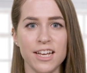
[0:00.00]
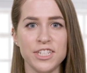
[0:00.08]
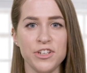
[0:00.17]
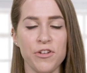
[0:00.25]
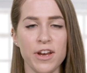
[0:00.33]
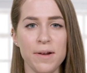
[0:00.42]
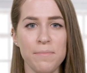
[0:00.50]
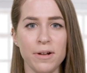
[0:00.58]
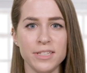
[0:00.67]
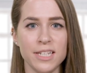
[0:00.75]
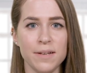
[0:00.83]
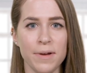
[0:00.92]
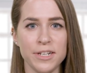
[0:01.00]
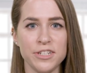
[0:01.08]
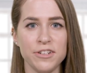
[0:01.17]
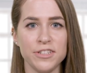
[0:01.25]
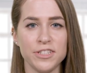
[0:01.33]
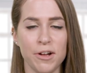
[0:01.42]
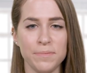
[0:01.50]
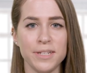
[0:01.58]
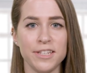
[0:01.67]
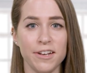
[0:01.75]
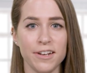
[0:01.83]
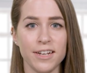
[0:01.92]
to create a multi-dimensional
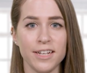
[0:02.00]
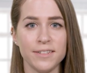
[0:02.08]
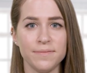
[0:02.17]
sculpted look.